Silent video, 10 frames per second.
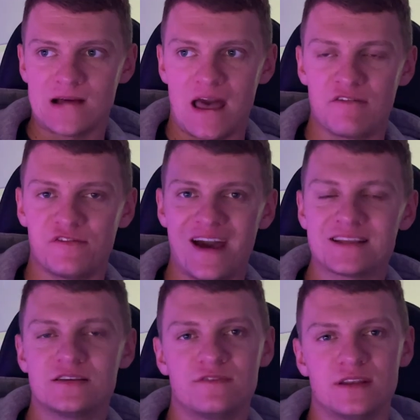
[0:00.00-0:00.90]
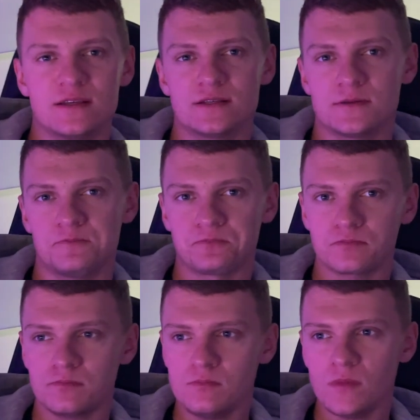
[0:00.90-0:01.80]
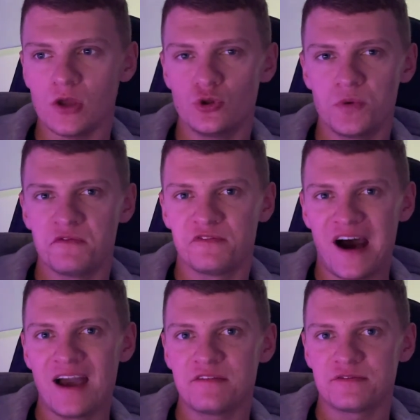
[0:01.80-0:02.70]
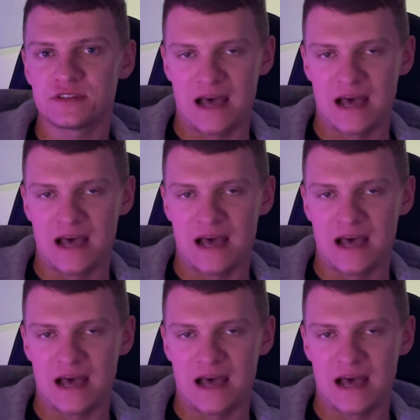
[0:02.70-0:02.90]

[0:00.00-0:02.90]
effective it is doing five